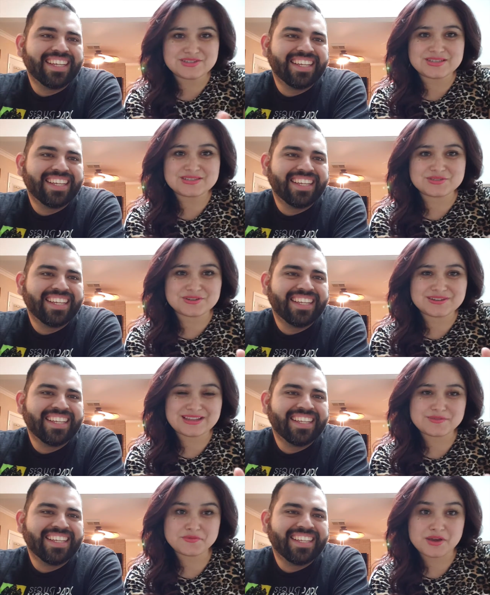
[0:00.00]
Speaker 1: yeah. us or
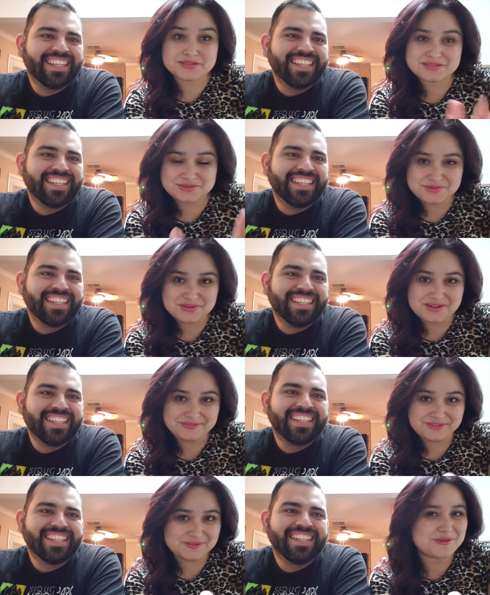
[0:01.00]
like friends who
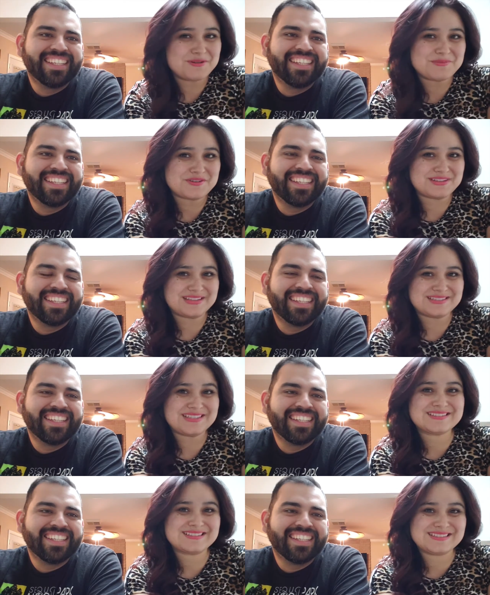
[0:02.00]
have our phone number like
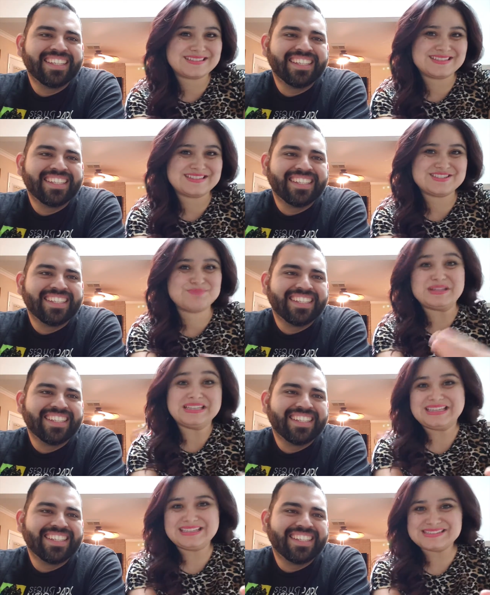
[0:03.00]
text us and just be
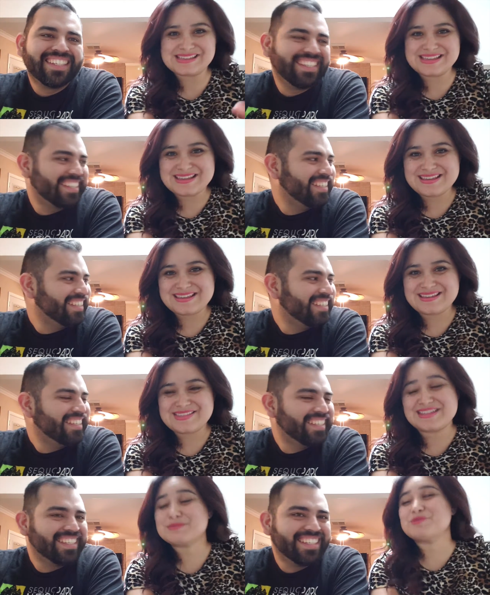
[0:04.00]
linked
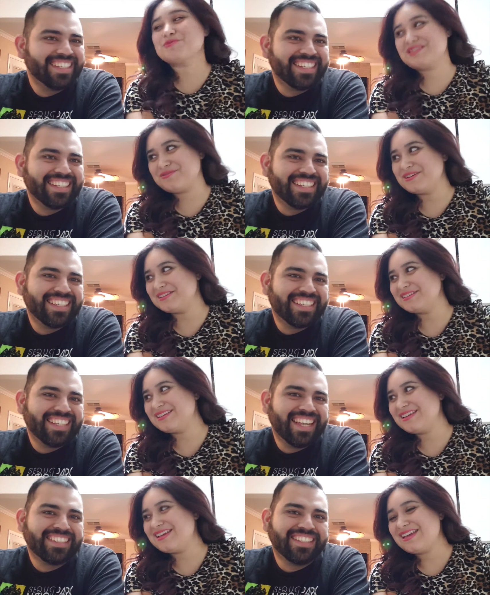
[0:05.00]
that's been really fun.
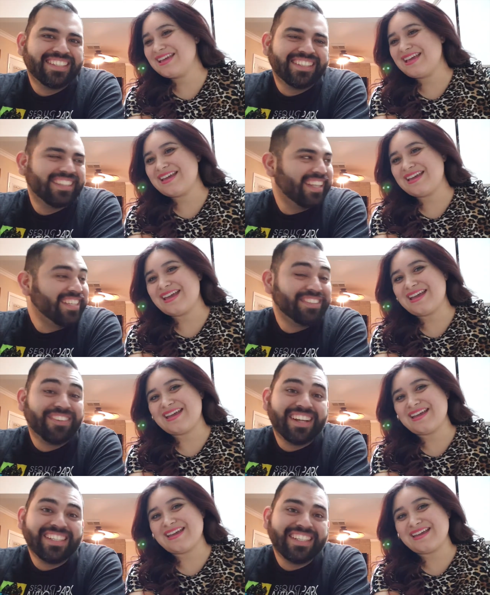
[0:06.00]
Speaker 2: Yeah, so thanks for
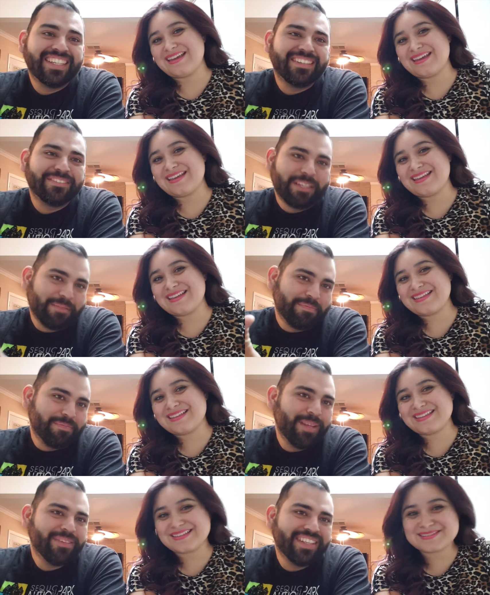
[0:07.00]
watching and,
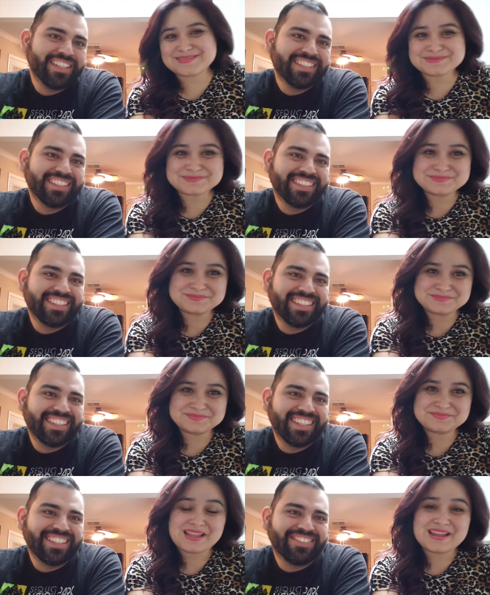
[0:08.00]
and being with us.
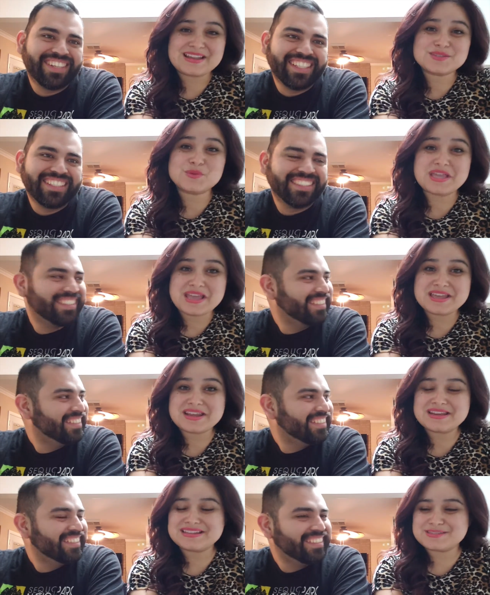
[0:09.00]
Speaker 1: Mm-hmm. And as us. we
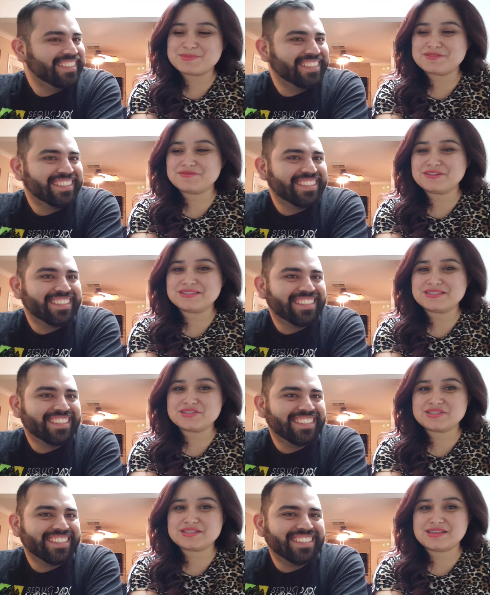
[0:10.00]
edit, it's been fun to
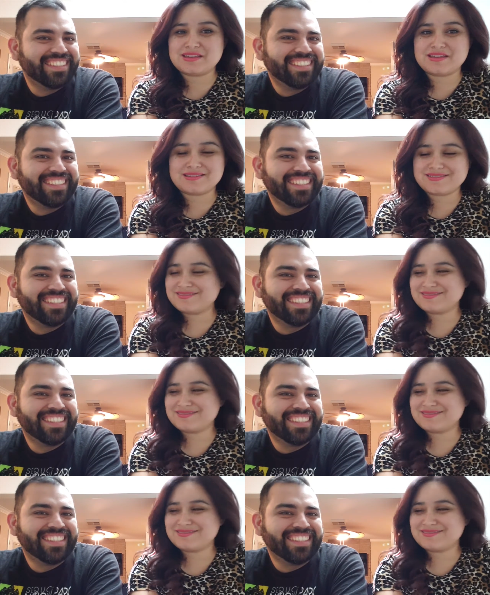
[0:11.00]
just like